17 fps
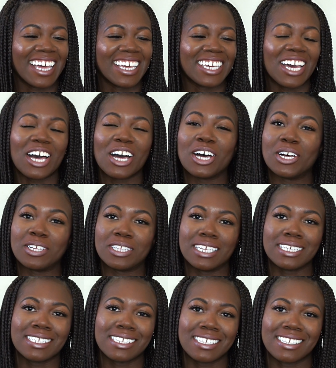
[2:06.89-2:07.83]
yo
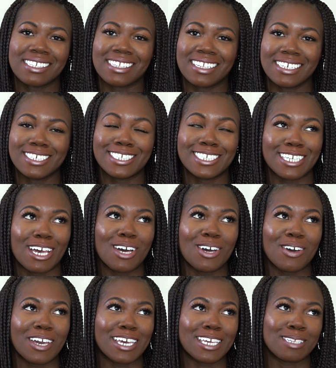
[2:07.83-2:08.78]
this is this
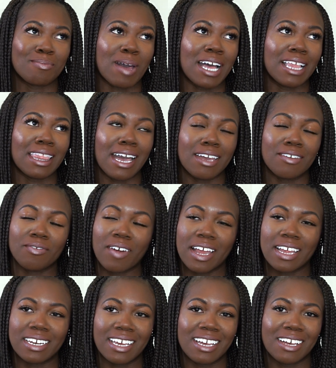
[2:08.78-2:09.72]
show is my life
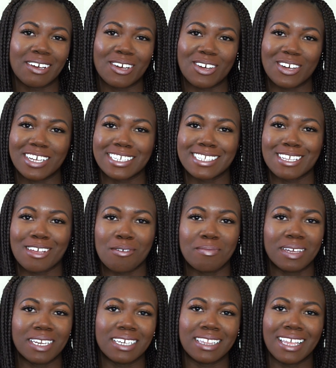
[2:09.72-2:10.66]
right now on so
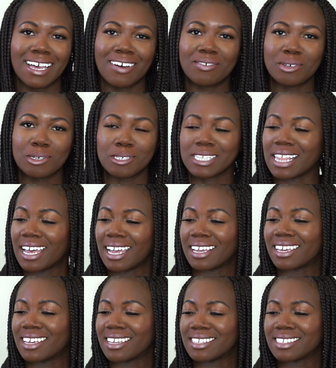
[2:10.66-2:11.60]
many levels
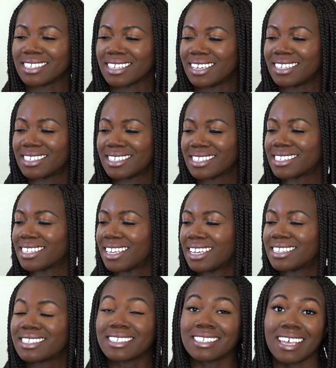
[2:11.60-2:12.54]
like it's it's
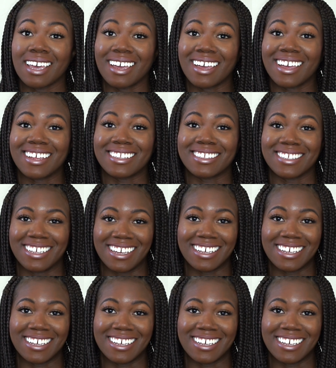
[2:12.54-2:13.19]
it's sad